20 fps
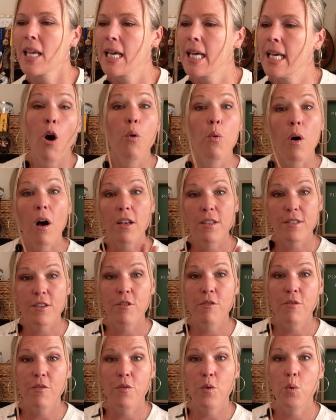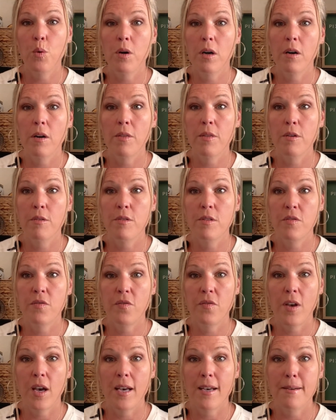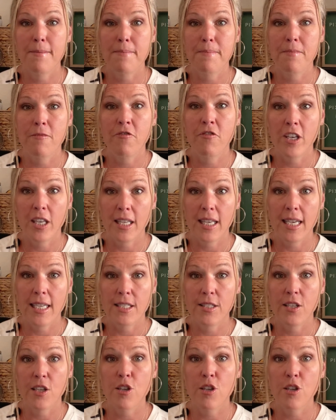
Oh, also for those villas,